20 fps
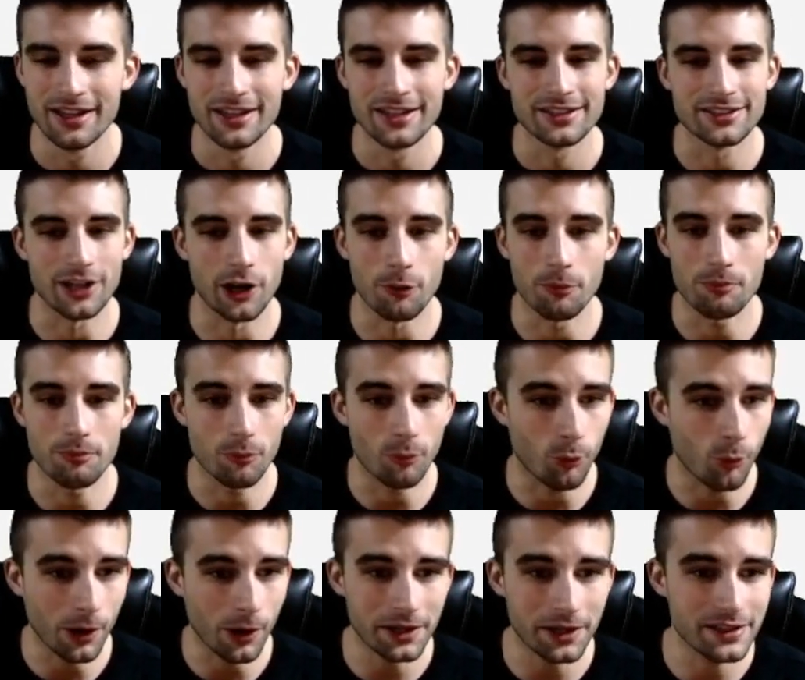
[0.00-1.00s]
So
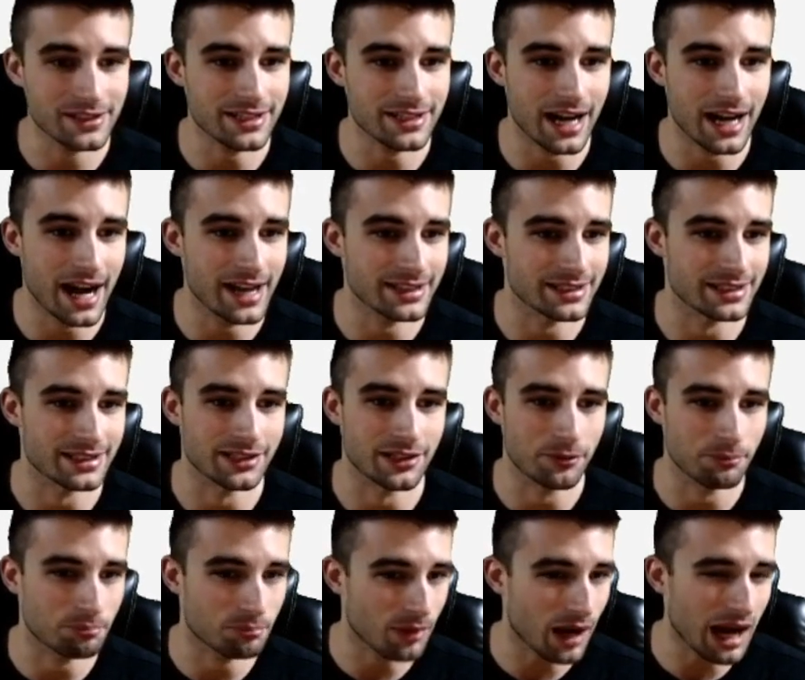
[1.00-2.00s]
one of these guys is
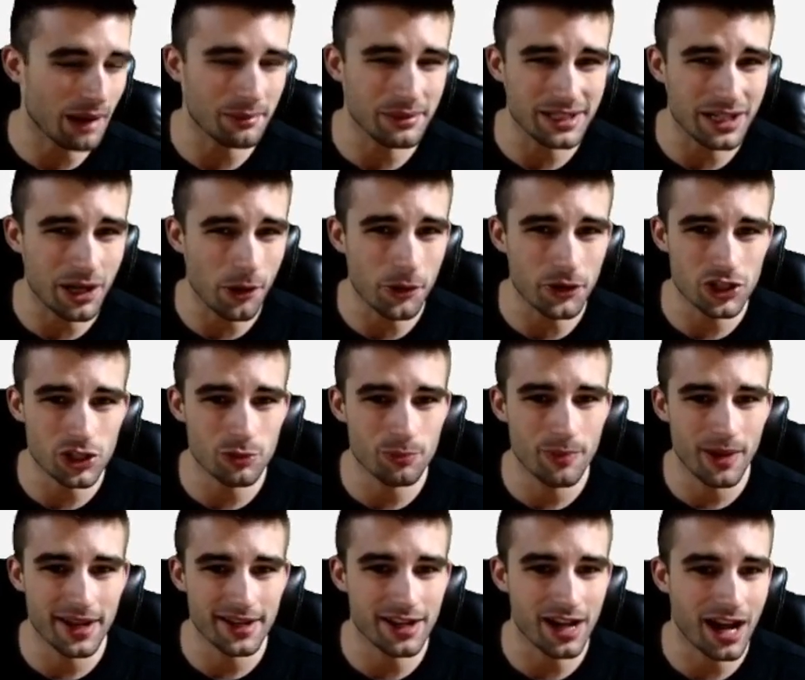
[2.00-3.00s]
probably going to
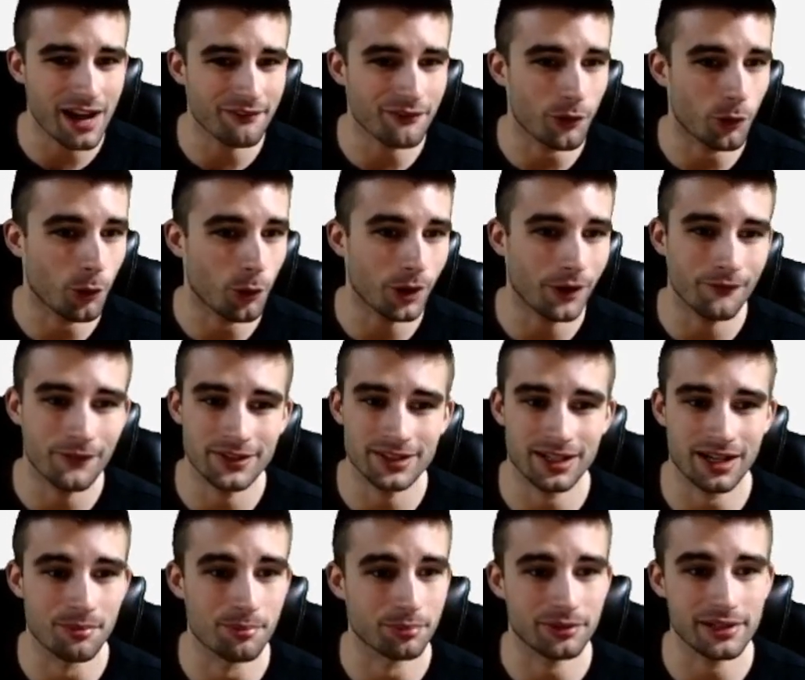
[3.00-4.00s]
pay off, or if it's a
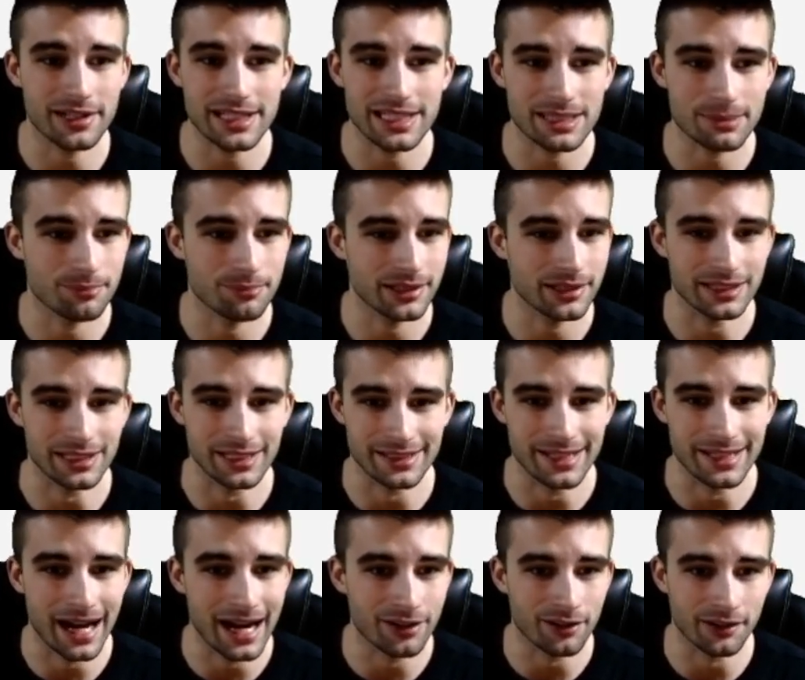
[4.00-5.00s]
complete split the
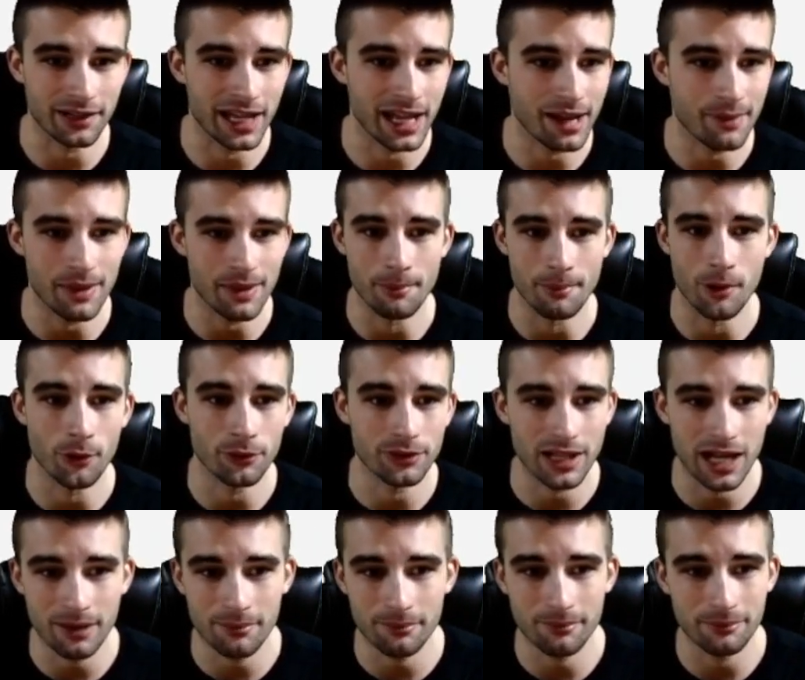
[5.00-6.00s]
entire game, they both
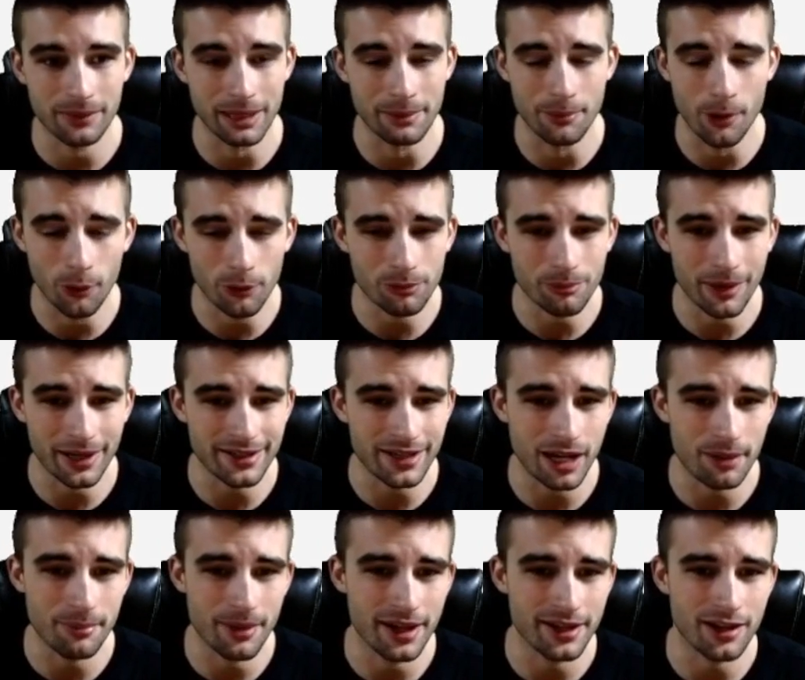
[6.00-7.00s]
might
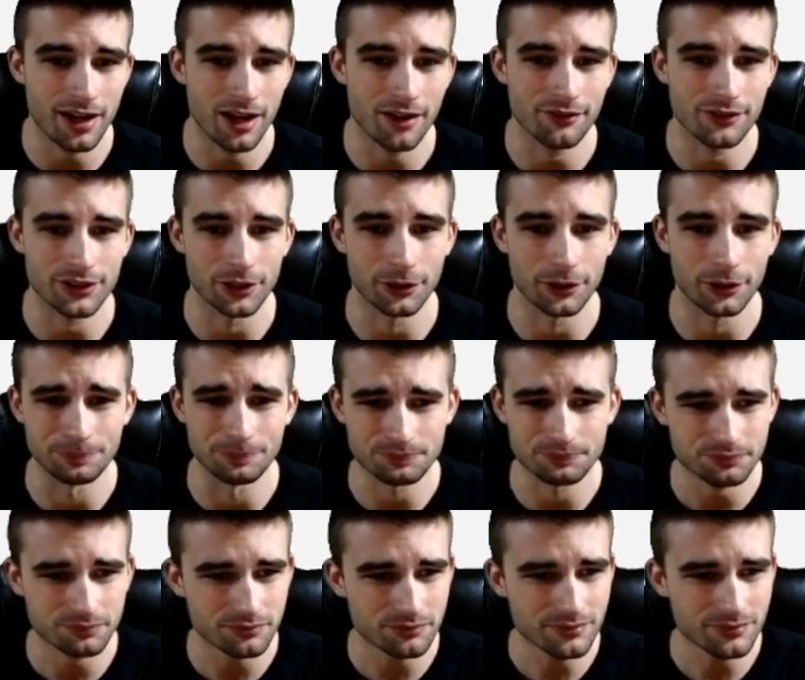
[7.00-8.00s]
not pay off. So
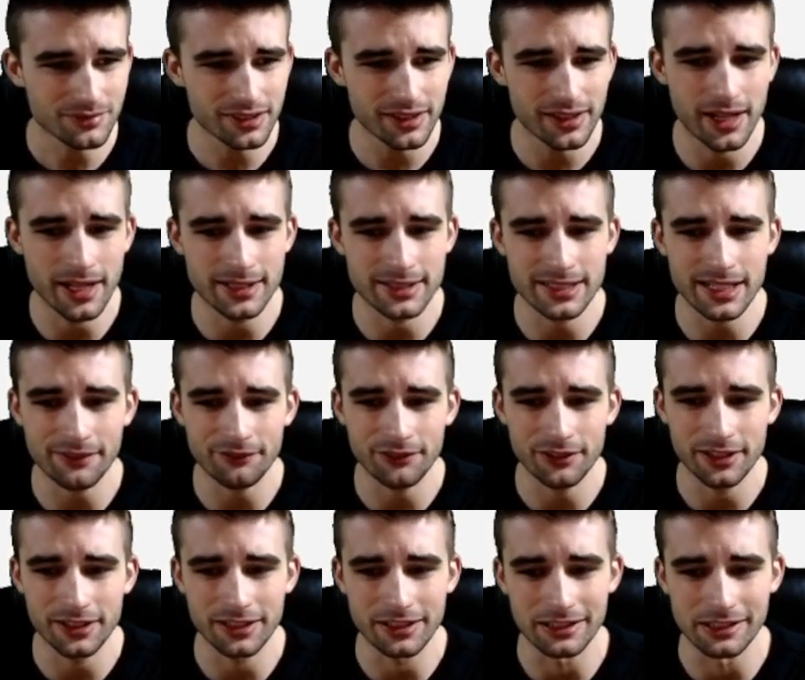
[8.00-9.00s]
it's
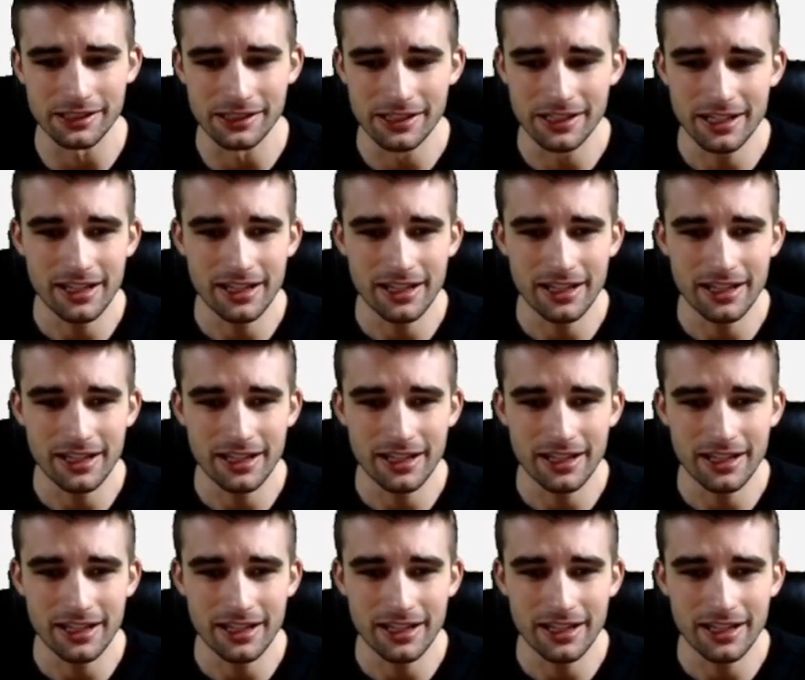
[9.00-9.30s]
definitely a